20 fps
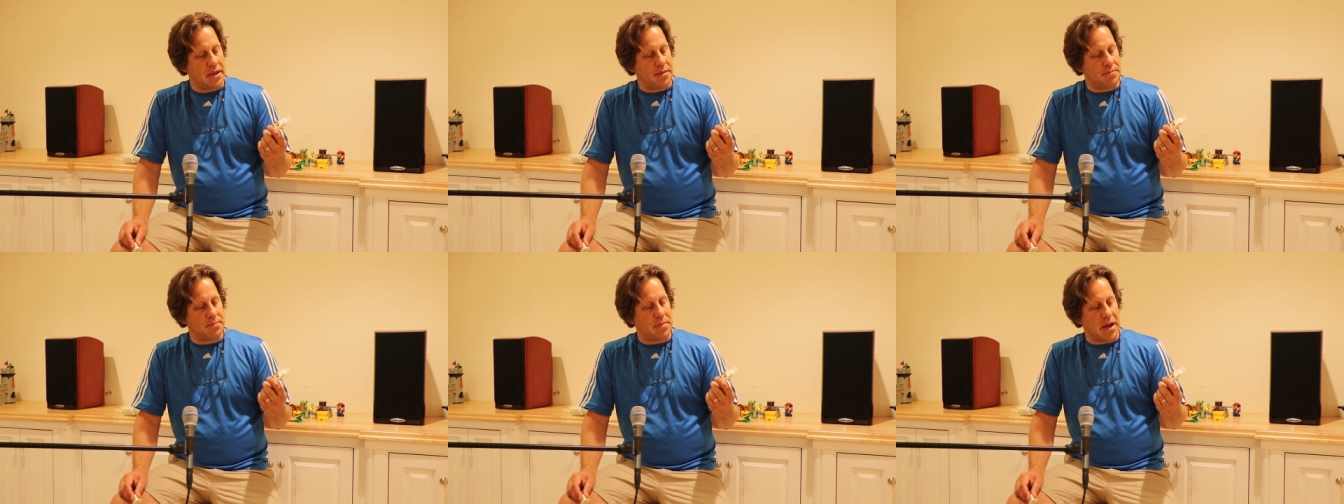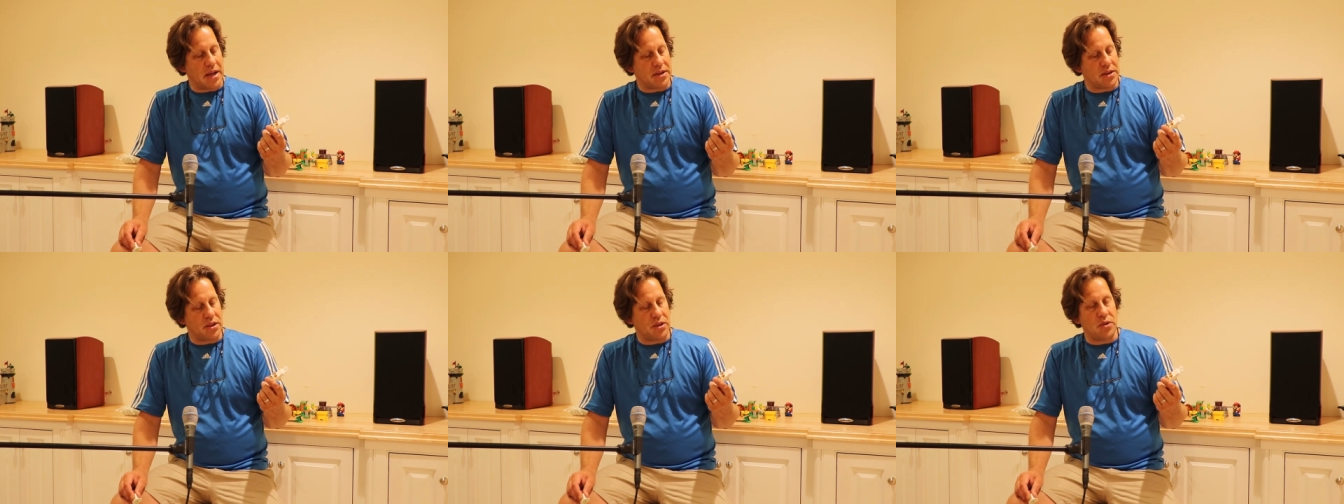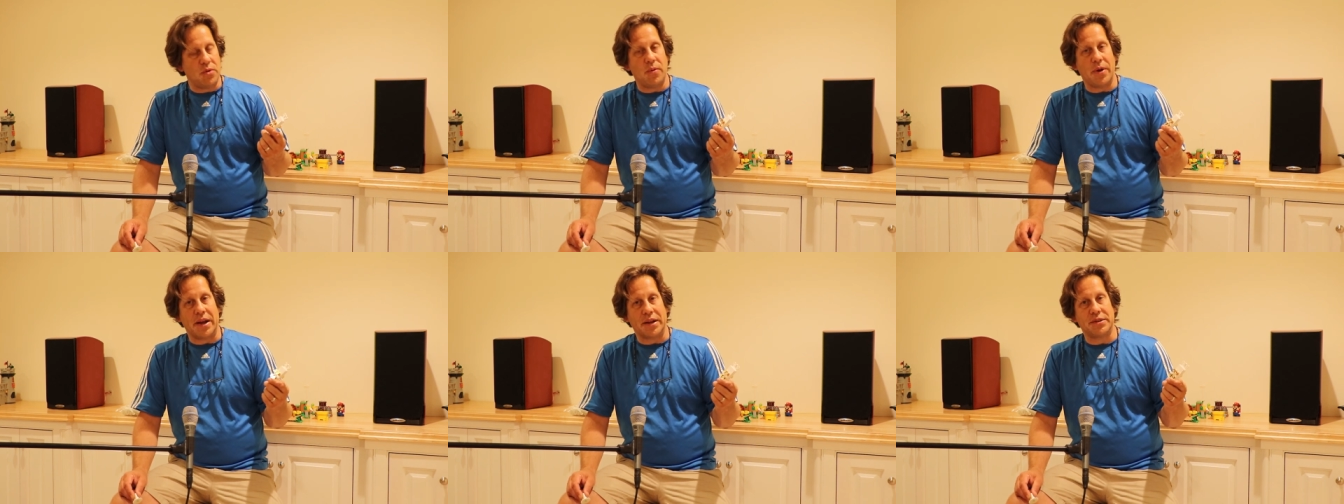but
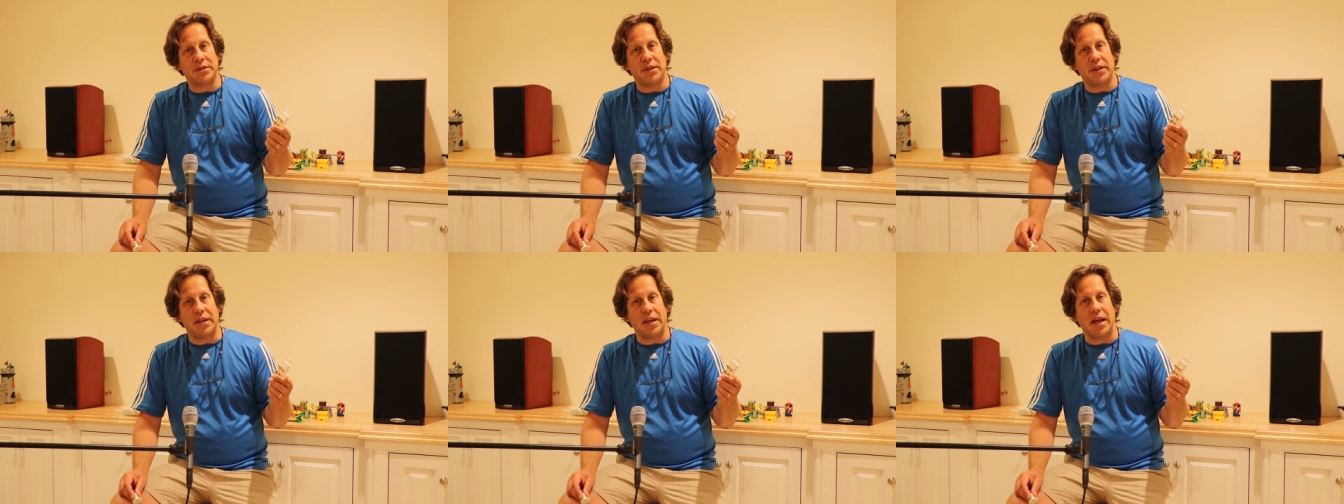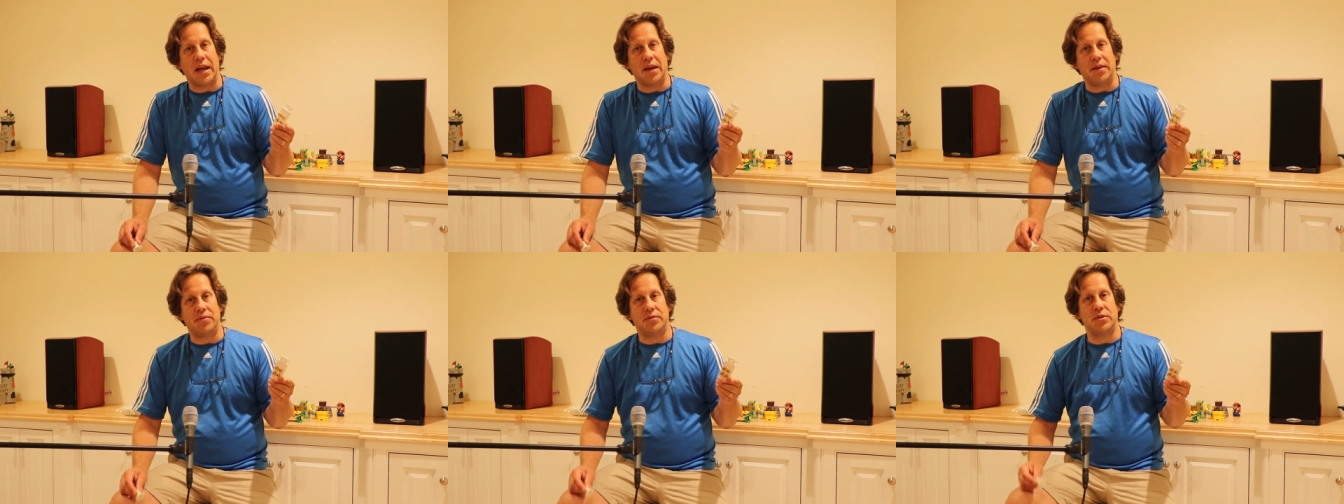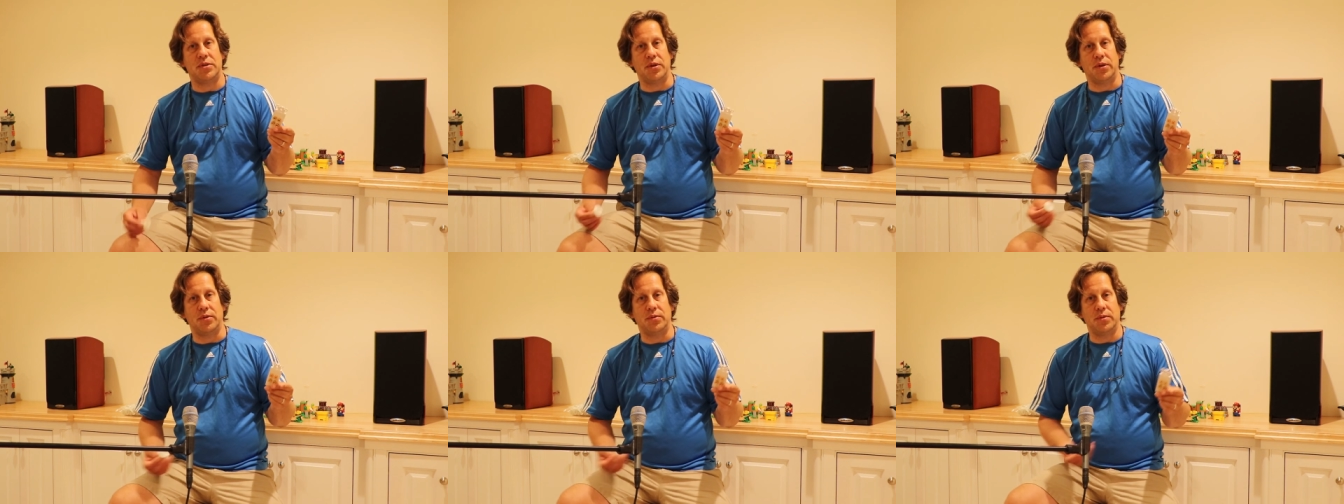you actually have
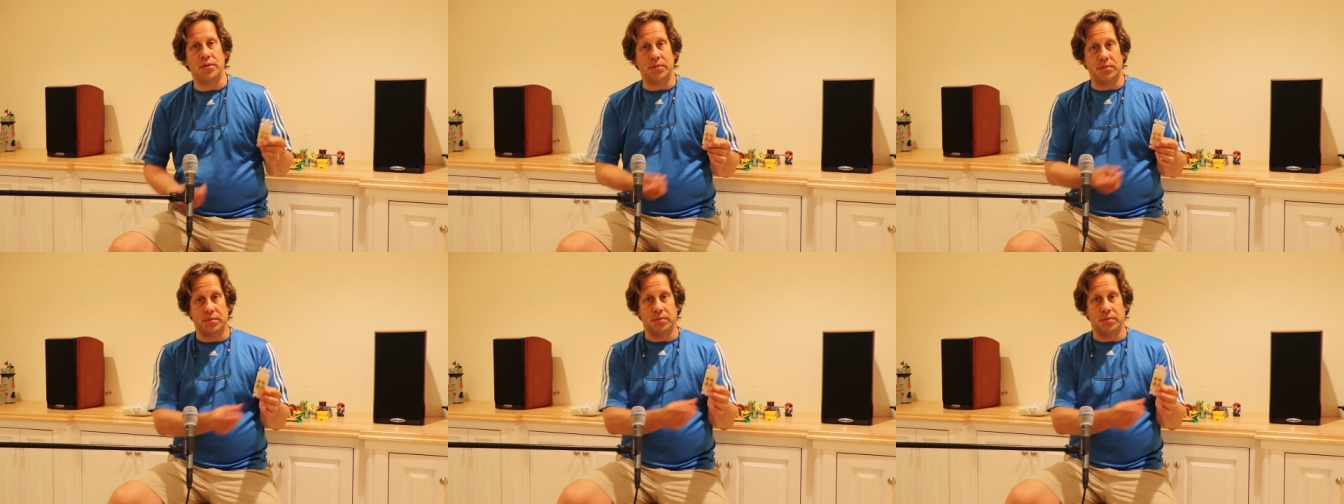to